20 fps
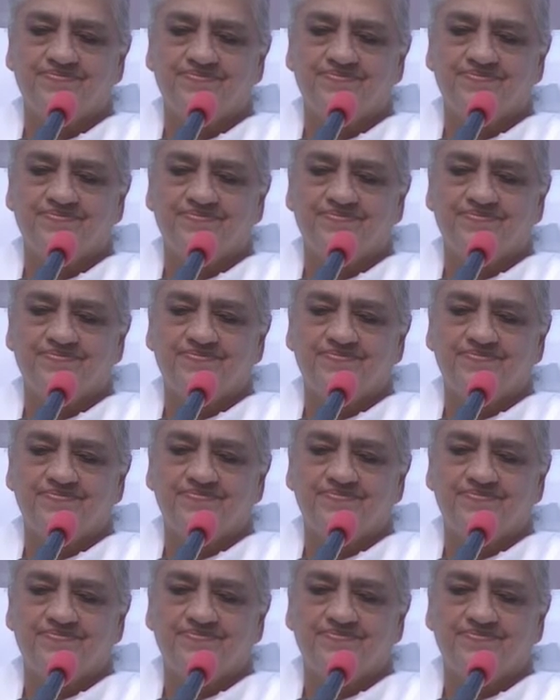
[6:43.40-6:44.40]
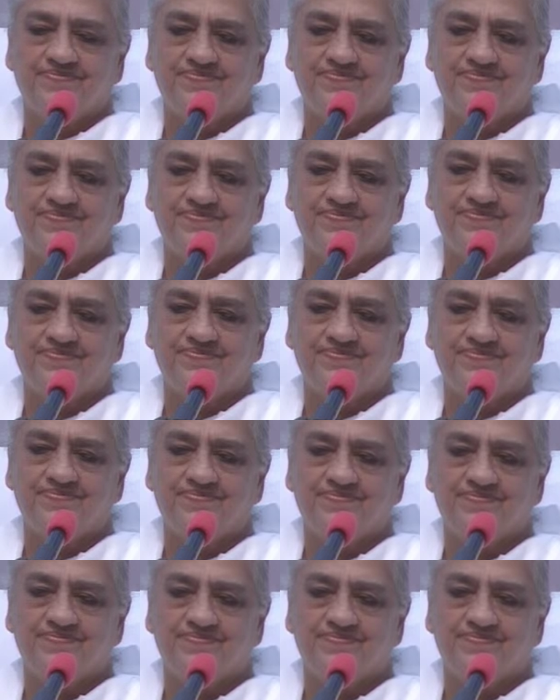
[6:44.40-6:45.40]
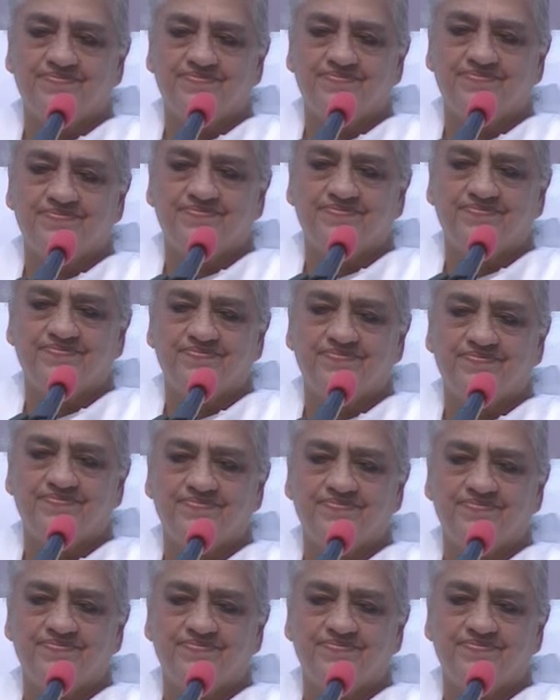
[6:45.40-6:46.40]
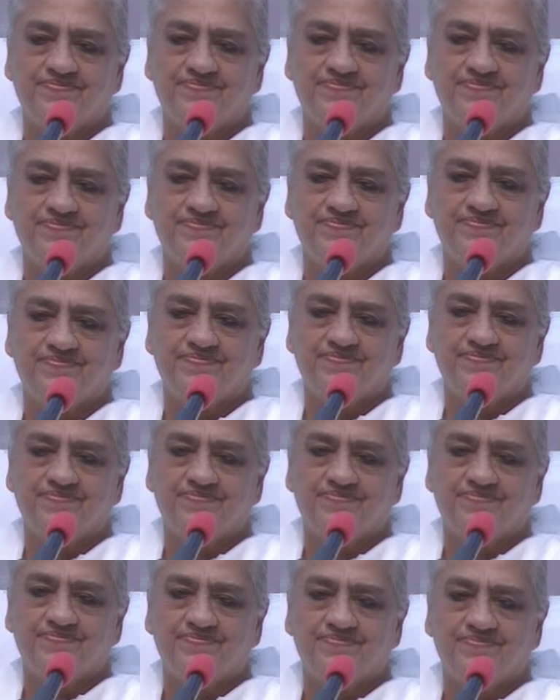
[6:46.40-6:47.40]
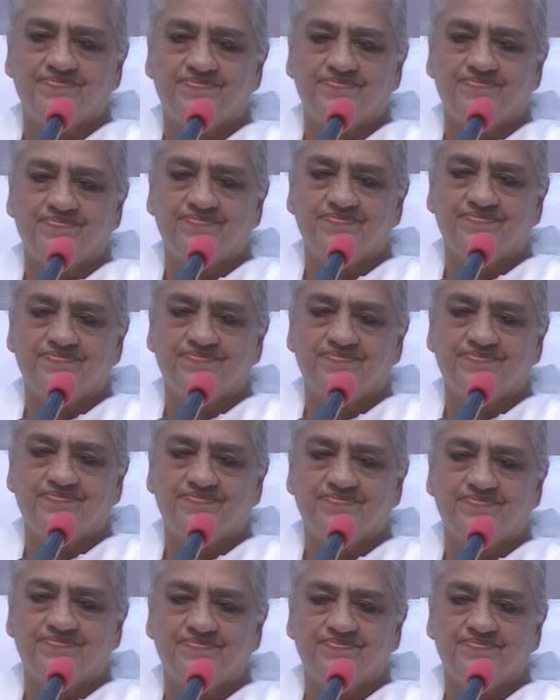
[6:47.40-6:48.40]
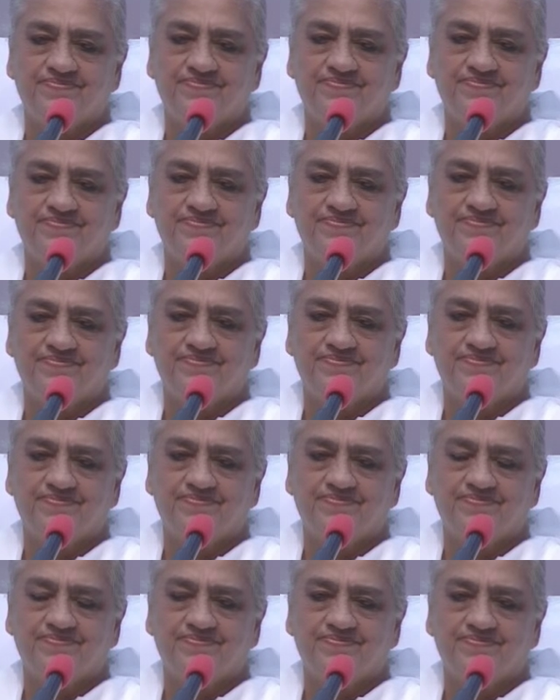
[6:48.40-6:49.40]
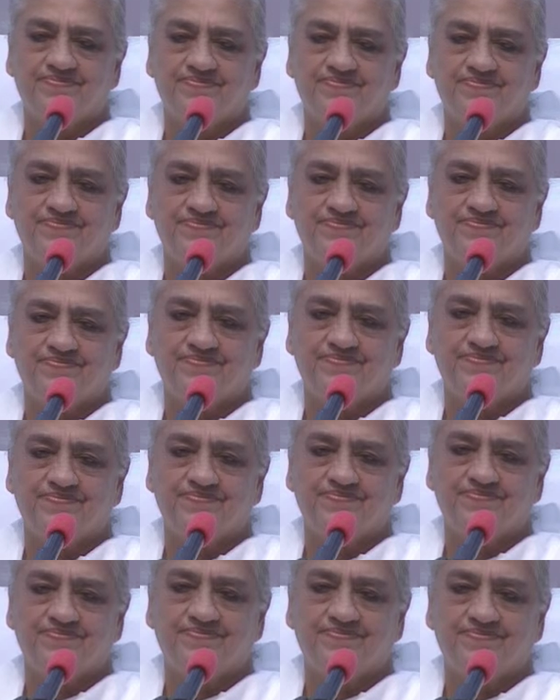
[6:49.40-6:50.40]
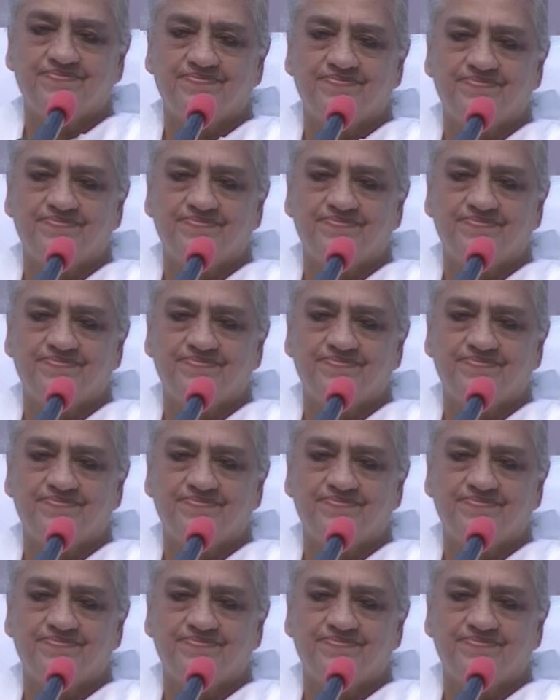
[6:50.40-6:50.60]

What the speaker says: Nobody speaks.